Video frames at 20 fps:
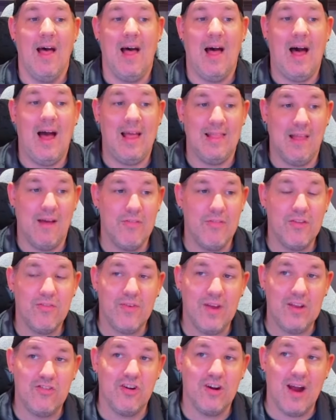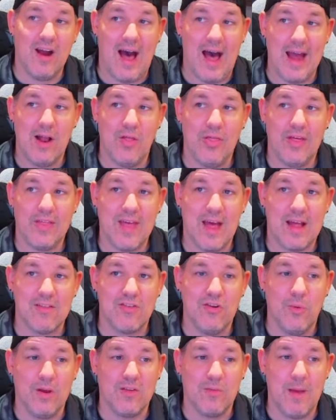I love this feature. I don't think that's
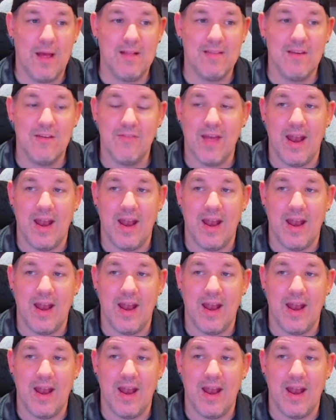too expensive,